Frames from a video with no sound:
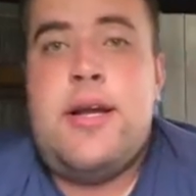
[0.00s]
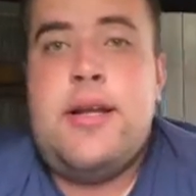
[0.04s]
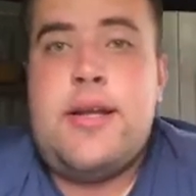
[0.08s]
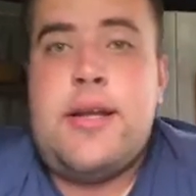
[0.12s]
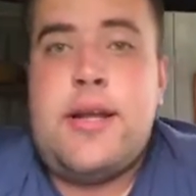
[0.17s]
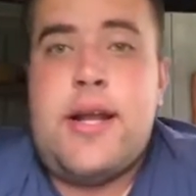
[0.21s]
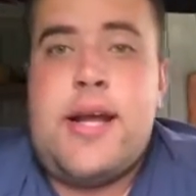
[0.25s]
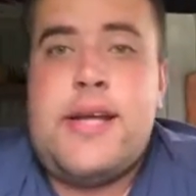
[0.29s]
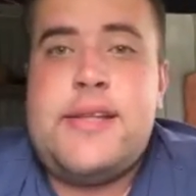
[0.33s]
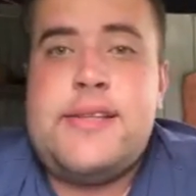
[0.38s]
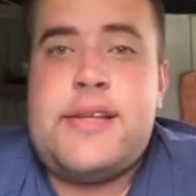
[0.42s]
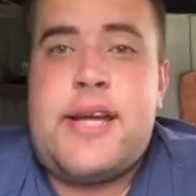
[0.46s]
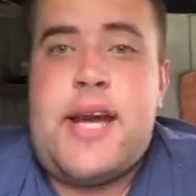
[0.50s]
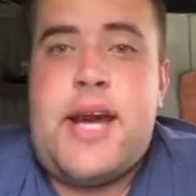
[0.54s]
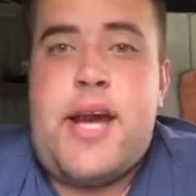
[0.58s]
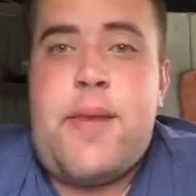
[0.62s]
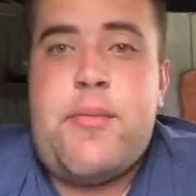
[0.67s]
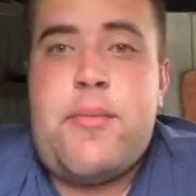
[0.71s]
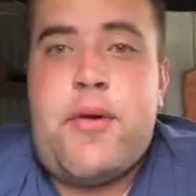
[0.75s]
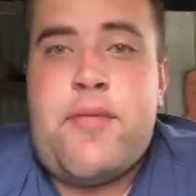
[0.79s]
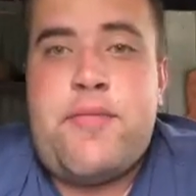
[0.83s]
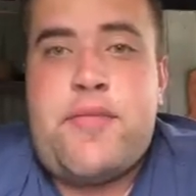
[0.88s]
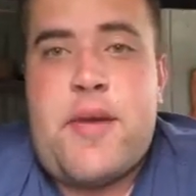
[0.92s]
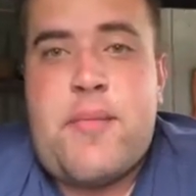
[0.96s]
The next
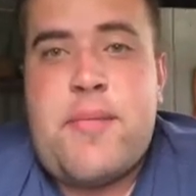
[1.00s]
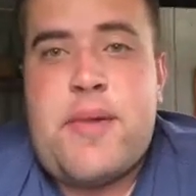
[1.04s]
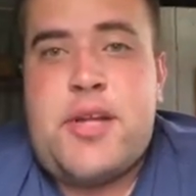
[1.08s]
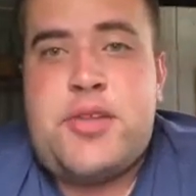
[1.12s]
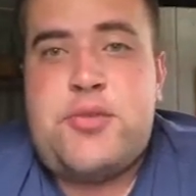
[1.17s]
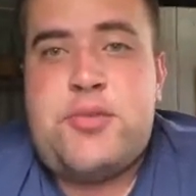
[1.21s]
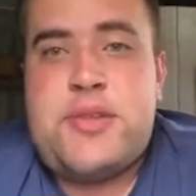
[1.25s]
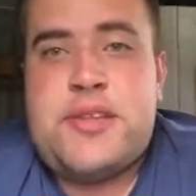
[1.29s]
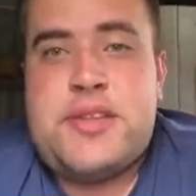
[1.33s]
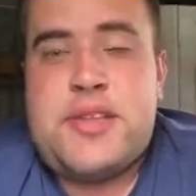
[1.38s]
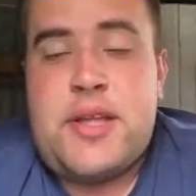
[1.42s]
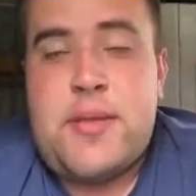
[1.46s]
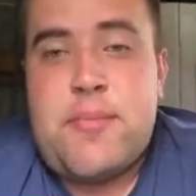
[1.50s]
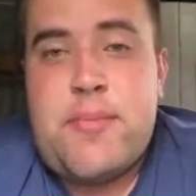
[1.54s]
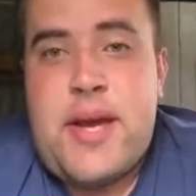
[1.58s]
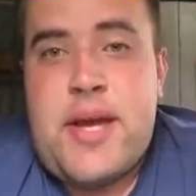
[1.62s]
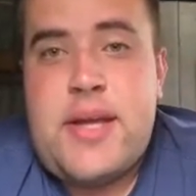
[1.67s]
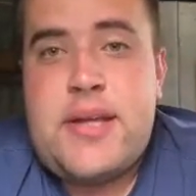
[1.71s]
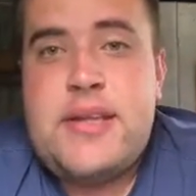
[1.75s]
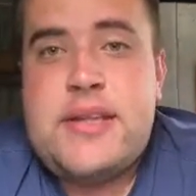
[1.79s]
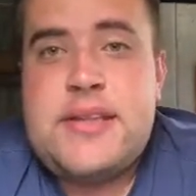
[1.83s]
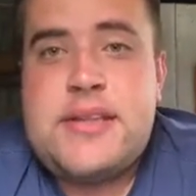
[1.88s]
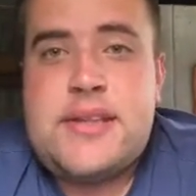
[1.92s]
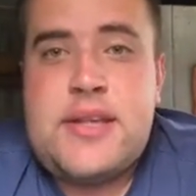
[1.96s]
game of that match, we see the
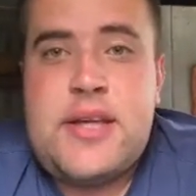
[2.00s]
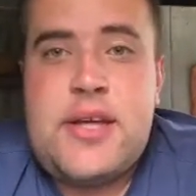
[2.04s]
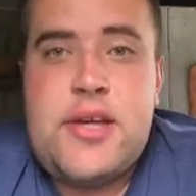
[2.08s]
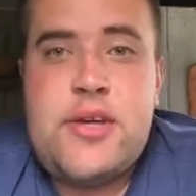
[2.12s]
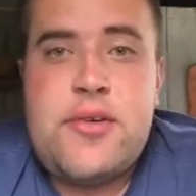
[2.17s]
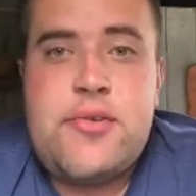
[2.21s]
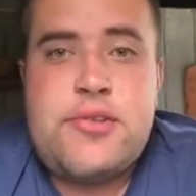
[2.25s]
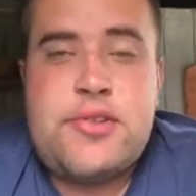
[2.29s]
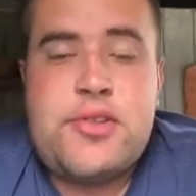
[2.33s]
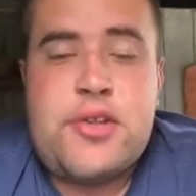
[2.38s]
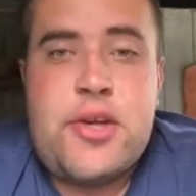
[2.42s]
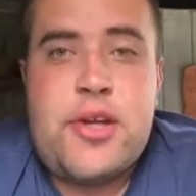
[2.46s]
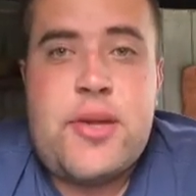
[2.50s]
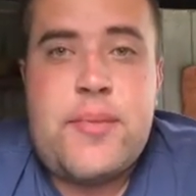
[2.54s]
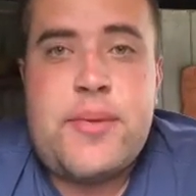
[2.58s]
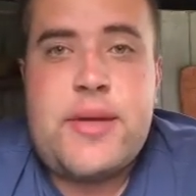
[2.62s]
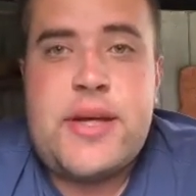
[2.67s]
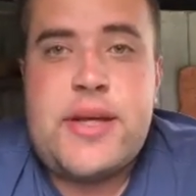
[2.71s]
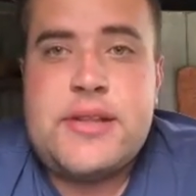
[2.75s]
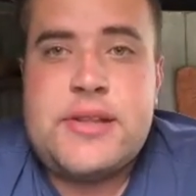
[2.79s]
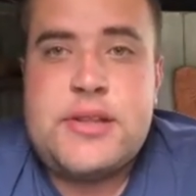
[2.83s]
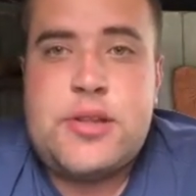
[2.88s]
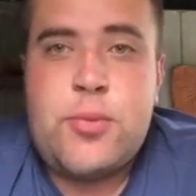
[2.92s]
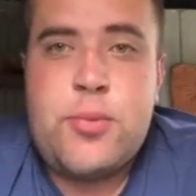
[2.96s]
Manly Seagulls going up
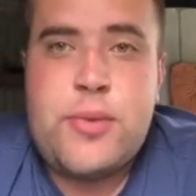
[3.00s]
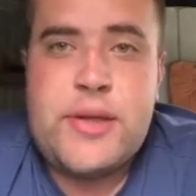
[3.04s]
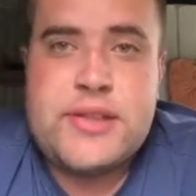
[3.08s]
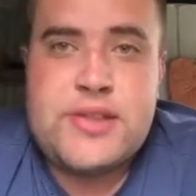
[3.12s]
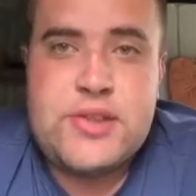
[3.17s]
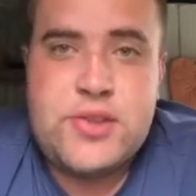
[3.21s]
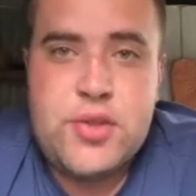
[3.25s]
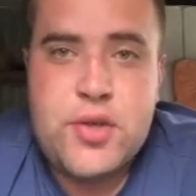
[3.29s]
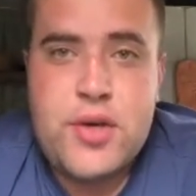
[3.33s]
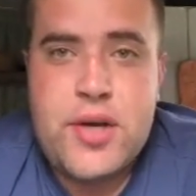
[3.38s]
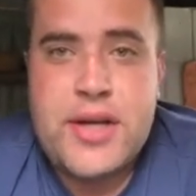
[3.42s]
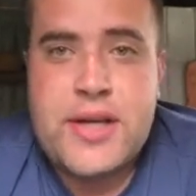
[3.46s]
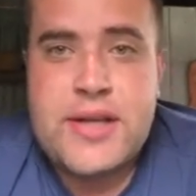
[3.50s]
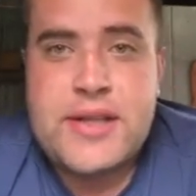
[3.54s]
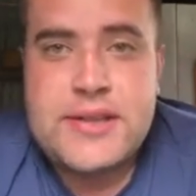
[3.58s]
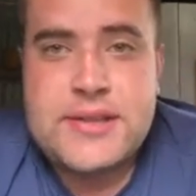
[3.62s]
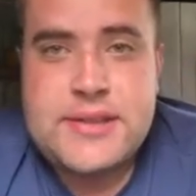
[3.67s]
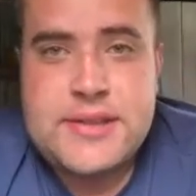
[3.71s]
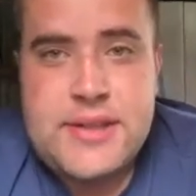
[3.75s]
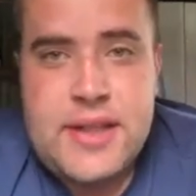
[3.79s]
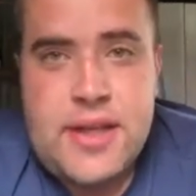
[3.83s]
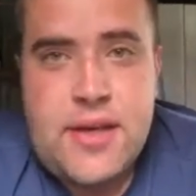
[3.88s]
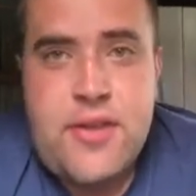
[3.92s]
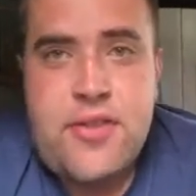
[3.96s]
against the West
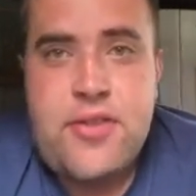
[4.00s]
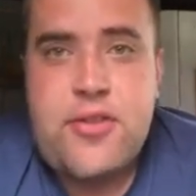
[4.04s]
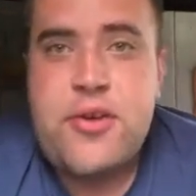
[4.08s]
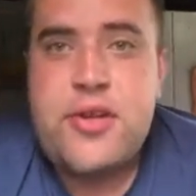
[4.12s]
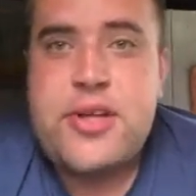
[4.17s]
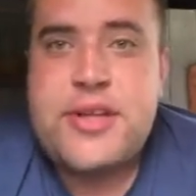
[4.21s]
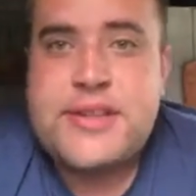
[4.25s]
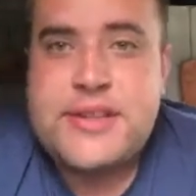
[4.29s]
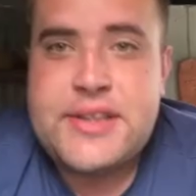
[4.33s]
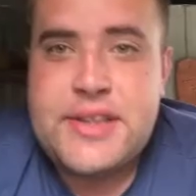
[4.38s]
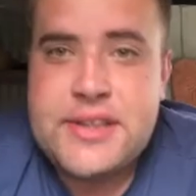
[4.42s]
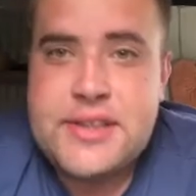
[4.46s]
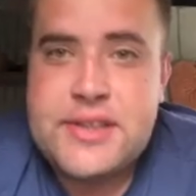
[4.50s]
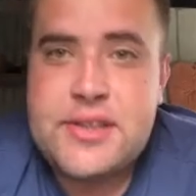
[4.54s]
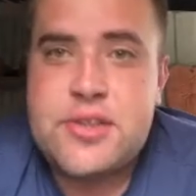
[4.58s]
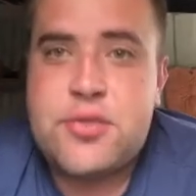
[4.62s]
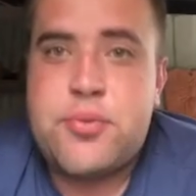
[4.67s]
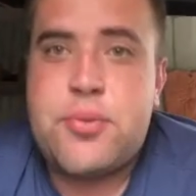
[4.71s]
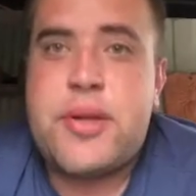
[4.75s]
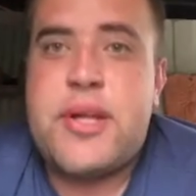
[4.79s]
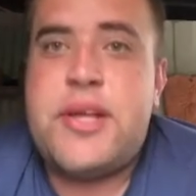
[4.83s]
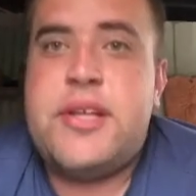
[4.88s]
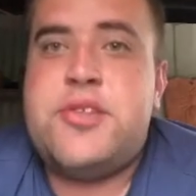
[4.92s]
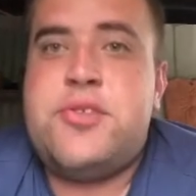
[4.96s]
Tigers. Now,
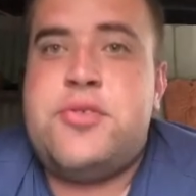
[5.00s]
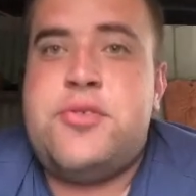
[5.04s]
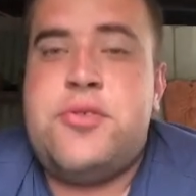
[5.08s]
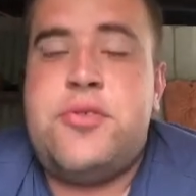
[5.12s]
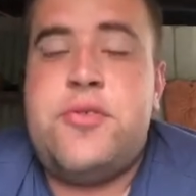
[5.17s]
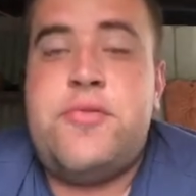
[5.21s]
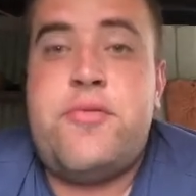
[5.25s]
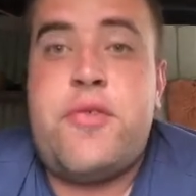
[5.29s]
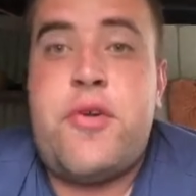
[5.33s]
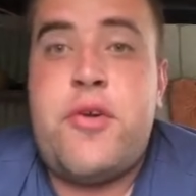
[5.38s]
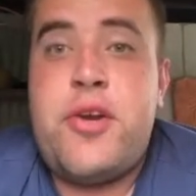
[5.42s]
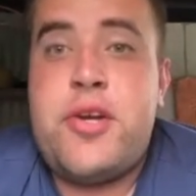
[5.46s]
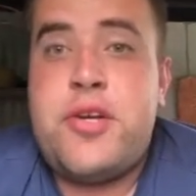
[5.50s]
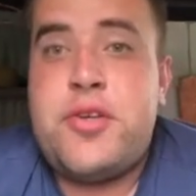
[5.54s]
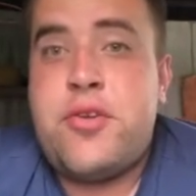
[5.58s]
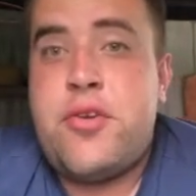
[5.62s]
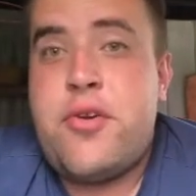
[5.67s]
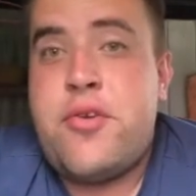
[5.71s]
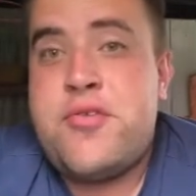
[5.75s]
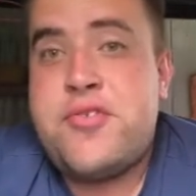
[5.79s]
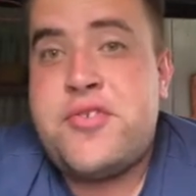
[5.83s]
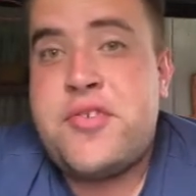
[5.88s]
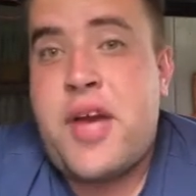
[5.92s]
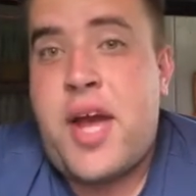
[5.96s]
36-22. Very
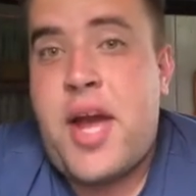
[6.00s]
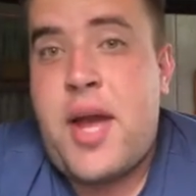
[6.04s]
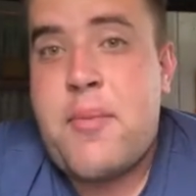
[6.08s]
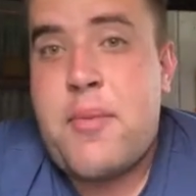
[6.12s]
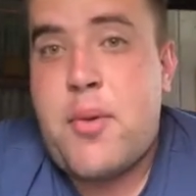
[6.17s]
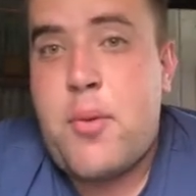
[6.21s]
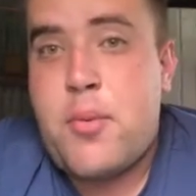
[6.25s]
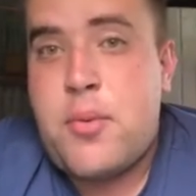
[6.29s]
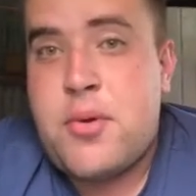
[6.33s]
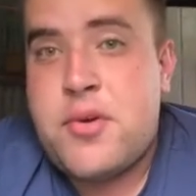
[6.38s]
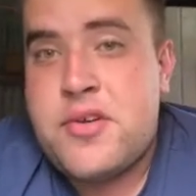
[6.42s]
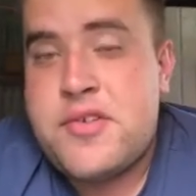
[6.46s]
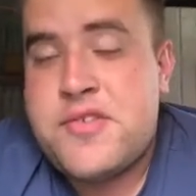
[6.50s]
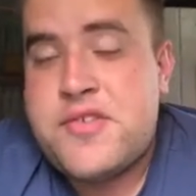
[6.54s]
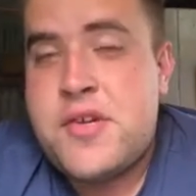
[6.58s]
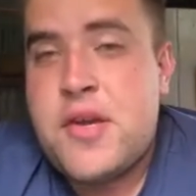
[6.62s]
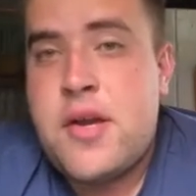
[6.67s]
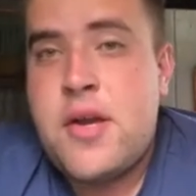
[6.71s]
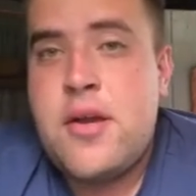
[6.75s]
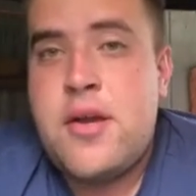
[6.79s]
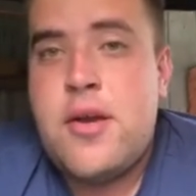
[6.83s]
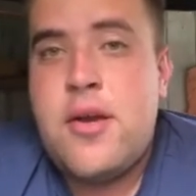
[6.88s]
close game it was.